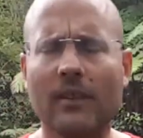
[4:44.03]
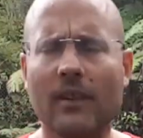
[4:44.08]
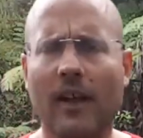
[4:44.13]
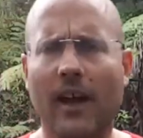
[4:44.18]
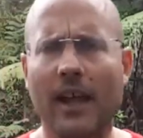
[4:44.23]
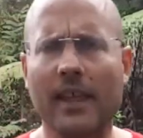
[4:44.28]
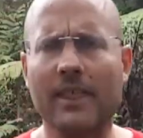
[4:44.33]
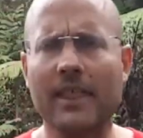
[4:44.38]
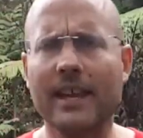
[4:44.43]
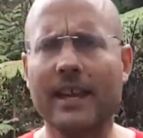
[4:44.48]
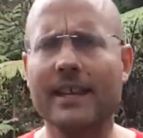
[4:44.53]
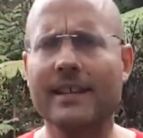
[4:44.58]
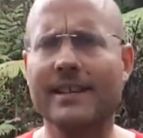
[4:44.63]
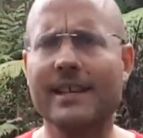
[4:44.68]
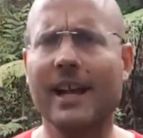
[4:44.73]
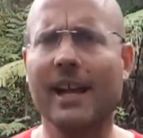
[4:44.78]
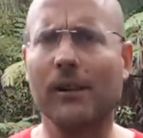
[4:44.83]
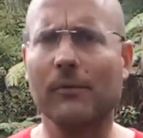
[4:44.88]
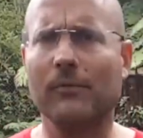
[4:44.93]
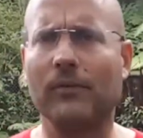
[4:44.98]
I think it's
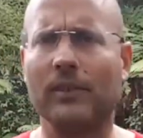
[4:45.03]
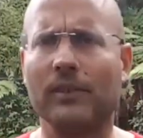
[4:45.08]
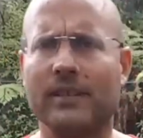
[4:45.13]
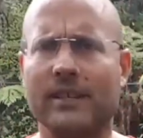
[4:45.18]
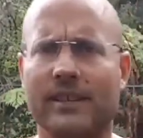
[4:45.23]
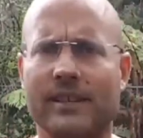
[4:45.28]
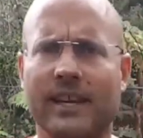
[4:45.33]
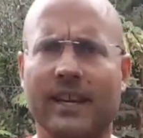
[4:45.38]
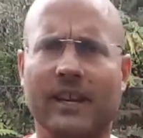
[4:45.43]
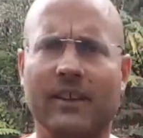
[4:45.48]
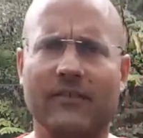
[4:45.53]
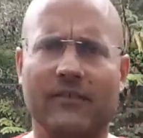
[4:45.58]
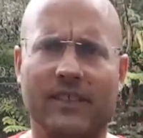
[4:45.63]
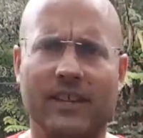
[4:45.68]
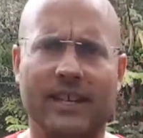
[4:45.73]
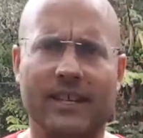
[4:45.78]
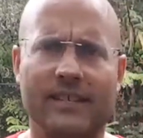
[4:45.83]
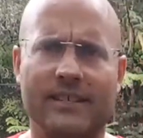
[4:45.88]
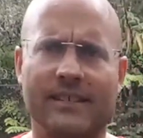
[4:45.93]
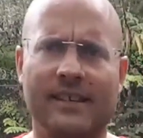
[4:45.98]
helpful to think of
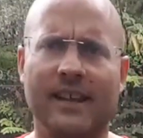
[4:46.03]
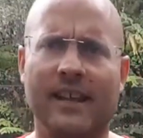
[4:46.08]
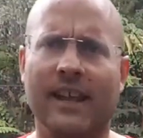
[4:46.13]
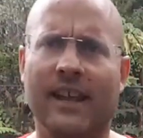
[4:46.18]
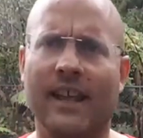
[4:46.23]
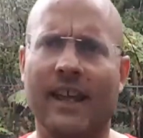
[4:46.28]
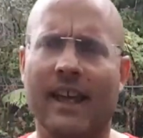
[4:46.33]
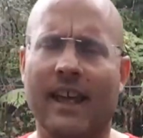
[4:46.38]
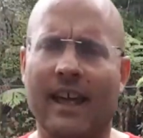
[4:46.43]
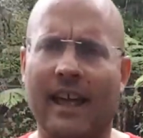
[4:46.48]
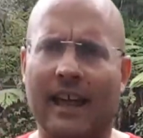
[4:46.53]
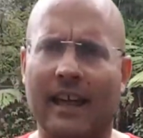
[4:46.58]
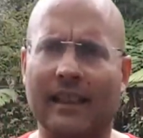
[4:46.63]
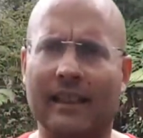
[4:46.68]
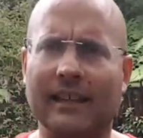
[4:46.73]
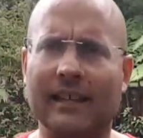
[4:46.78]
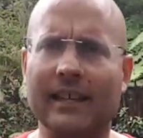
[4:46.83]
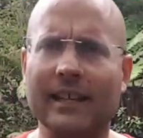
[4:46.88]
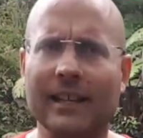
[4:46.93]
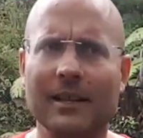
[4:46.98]
this a
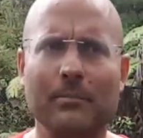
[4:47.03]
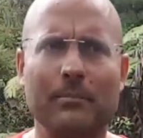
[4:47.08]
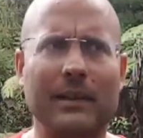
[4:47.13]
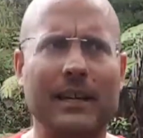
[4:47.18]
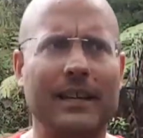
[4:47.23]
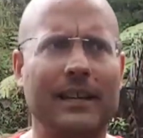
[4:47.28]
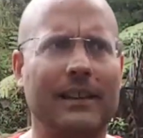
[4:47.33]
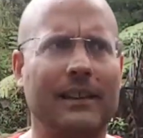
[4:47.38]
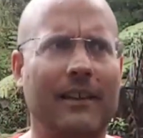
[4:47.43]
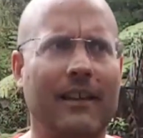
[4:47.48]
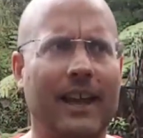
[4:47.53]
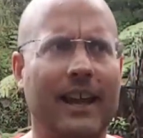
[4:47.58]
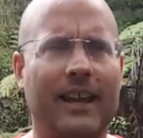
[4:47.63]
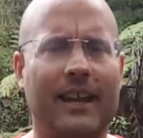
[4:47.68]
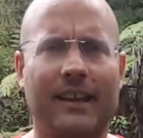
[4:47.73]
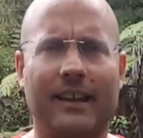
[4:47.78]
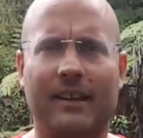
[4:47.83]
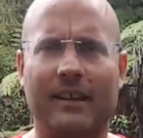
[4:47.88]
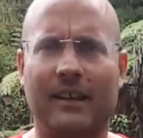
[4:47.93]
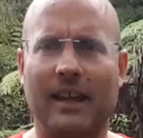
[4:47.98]
little bit
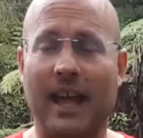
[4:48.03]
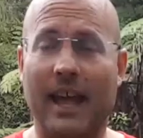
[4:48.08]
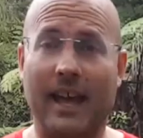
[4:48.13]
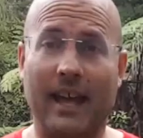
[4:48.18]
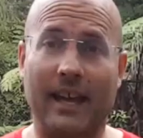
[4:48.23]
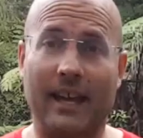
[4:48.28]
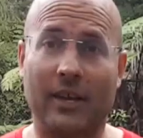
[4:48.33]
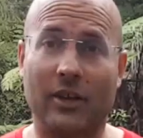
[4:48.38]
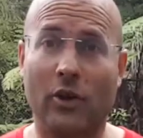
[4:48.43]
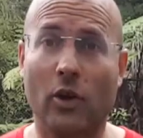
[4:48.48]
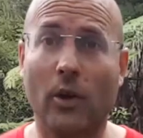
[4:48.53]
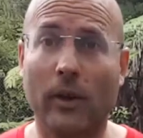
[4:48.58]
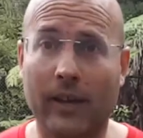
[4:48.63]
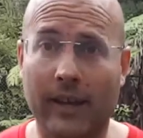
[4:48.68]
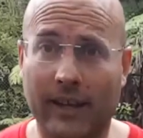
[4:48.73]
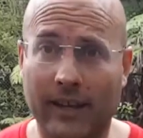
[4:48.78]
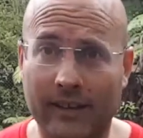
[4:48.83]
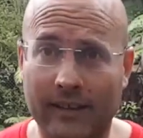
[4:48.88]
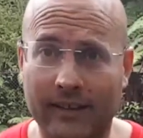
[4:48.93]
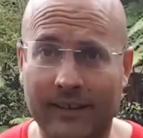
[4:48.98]
like
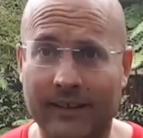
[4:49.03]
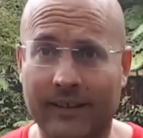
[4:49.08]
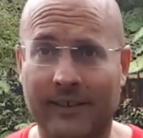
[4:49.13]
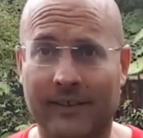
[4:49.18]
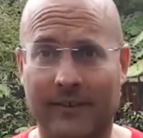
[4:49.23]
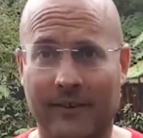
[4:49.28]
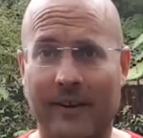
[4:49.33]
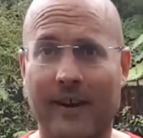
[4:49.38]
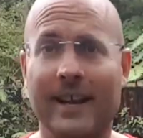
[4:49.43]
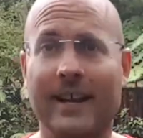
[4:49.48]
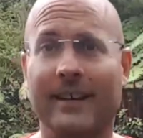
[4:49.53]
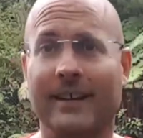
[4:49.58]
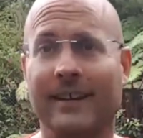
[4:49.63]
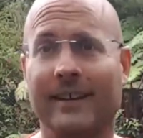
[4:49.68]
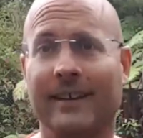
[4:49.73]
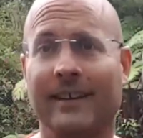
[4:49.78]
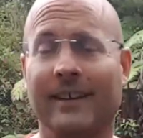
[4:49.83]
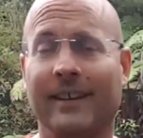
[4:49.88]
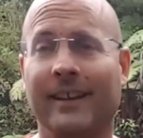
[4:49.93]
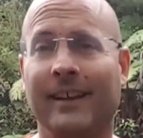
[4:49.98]
cooking, right?
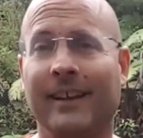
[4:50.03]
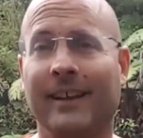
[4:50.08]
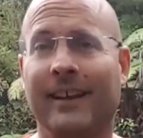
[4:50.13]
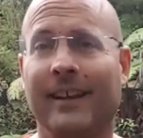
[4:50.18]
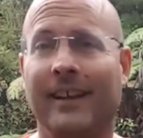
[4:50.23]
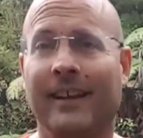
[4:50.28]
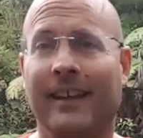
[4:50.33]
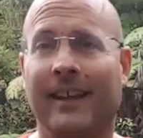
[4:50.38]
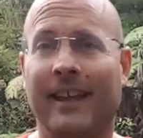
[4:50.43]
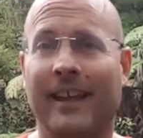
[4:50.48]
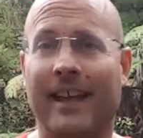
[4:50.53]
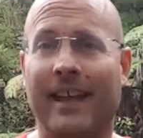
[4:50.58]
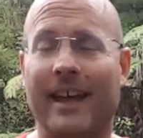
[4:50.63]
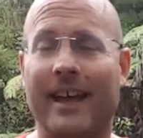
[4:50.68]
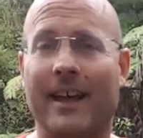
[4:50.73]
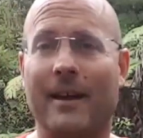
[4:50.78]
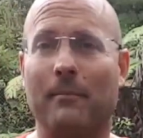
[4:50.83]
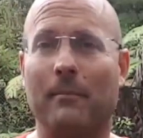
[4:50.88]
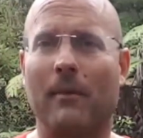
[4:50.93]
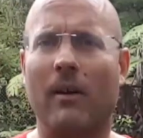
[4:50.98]

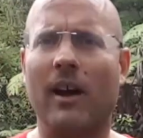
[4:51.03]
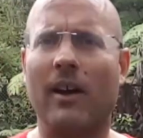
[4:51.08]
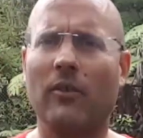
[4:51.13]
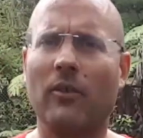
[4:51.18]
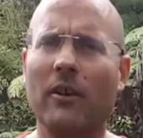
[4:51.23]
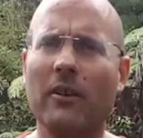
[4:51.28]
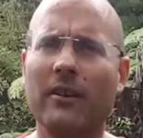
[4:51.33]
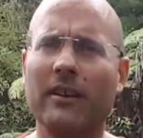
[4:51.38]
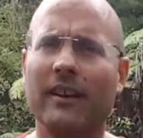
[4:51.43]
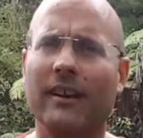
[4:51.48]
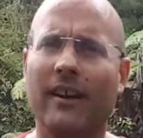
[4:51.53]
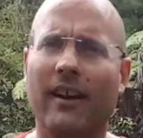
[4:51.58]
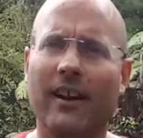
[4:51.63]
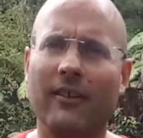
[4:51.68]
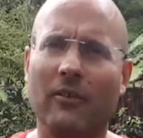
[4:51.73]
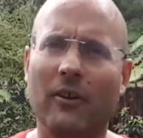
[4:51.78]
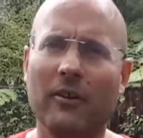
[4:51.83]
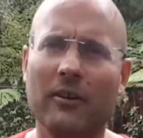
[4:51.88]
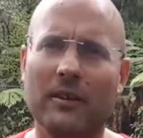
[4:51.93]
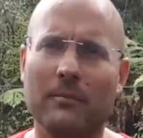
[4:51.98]
I
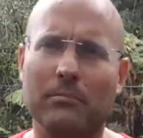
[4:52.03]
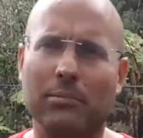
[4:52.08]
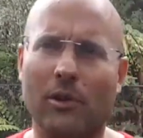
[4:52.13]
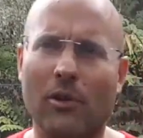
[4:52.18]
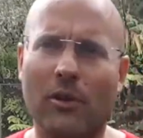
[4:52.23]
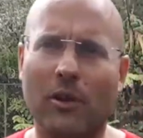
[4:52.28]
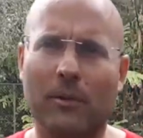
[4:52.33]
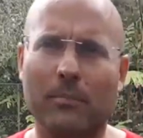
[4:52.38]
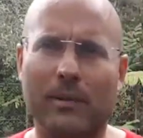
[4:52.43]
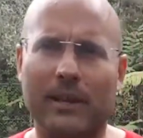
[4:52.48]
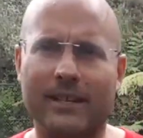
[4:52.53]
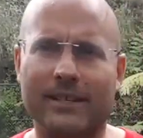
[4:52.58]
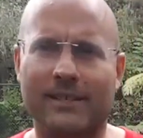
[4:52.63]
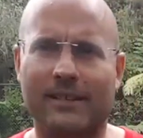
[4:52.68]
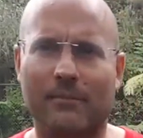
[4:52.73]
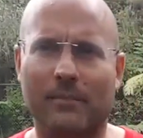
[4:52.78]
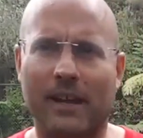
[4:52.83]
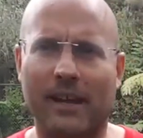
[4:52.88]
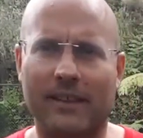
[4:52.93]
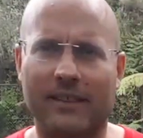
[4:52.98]
wrote a blog piece
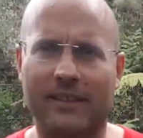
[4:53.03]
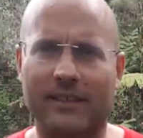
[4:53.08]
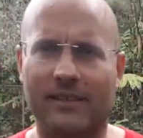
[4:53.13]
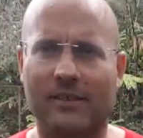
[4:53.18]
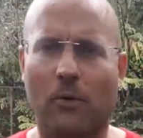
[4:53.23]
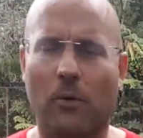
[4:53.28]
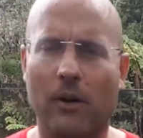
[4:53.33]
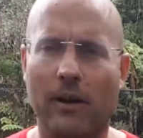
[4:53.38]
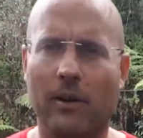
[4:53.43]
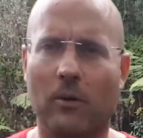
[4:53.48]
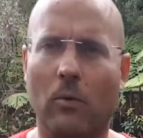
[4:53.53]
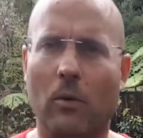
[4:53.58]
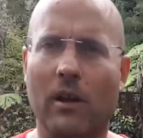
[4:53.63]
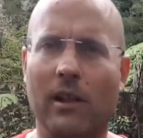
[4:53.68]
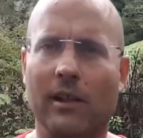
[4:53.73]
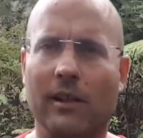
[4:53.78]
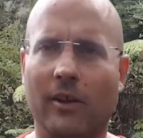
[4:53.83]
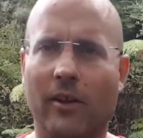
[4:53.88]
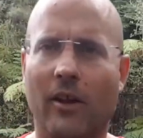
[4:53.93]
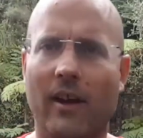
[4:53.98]
about this quite a
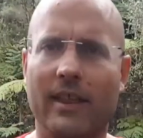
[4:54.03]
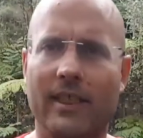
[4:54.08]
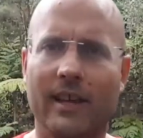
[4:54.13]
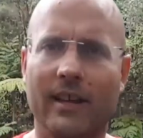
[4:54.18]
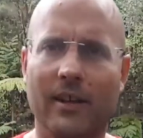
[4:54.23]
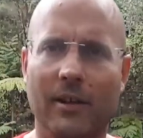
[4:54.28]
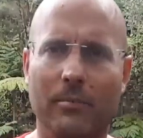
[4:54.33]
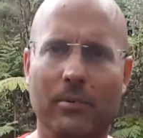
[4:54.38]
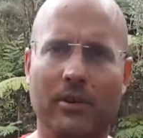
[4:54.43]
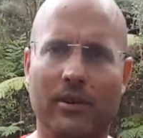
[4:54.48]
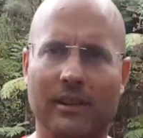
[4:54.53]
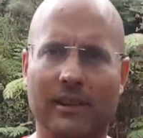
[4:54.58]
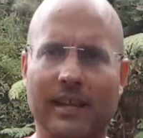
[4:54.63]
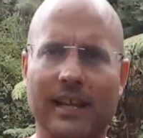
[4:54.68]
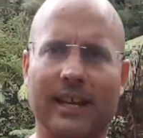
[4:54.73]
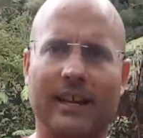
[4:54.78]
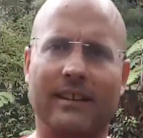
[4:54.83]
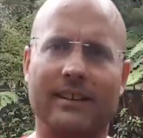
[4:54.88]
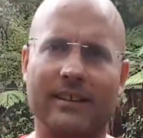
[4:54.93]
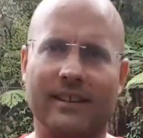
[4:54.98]
while ago. I think I'll put a
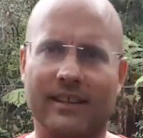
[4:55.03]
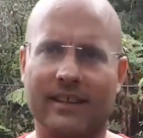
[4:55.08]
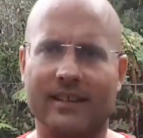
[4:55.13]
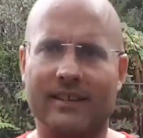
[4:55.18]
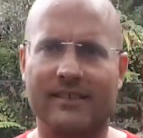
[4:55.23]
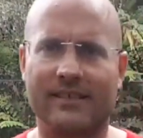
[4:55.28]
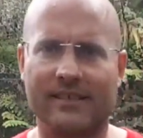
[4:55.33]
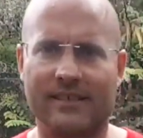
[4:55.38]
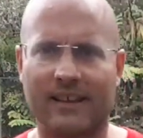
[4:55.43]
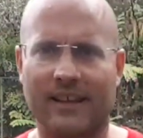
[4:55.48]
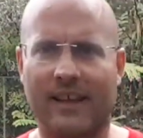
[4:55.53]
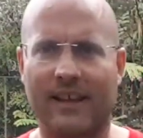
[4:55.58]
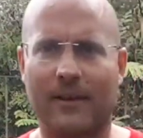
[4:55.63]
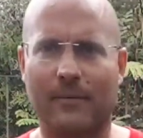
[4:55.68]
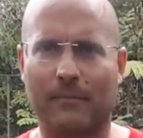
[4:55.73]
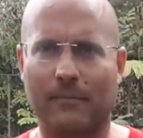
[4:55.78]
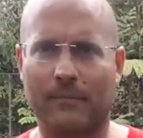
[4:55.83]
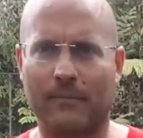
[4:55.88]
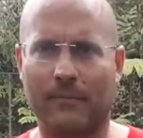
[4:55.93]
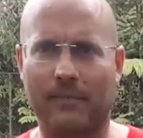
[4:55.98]
link to this
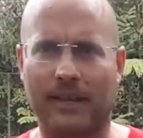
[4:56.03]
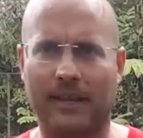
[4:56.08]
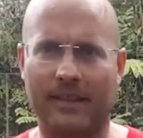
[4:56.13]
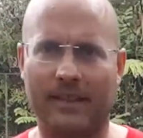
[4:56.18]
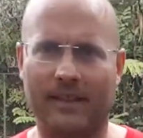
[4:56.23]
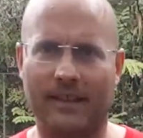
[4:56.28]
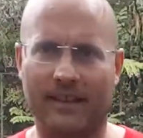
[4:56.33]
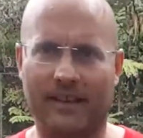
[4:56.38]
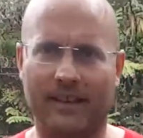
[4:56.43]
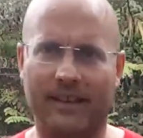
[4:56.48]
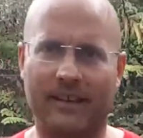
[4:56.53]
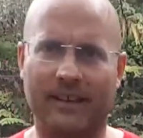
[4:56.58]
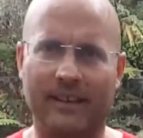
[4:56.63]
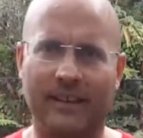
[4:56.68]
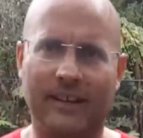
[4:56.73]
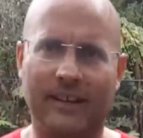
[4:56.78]
in the